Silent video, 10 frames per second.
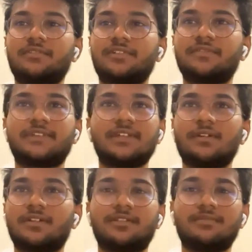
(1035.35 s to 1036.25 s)
50
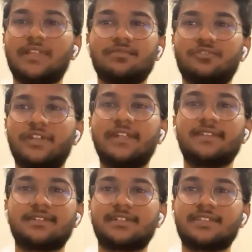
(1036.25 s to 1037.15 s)
or like
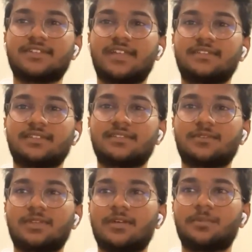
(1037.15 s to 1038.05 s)
20, 30
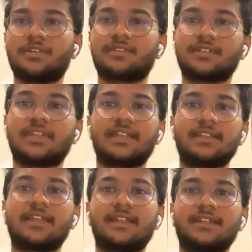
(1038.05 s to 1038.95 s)
chances a person
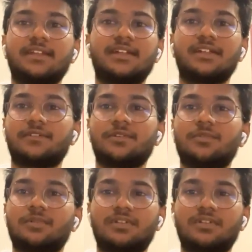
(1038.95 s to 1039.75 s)
can get an interview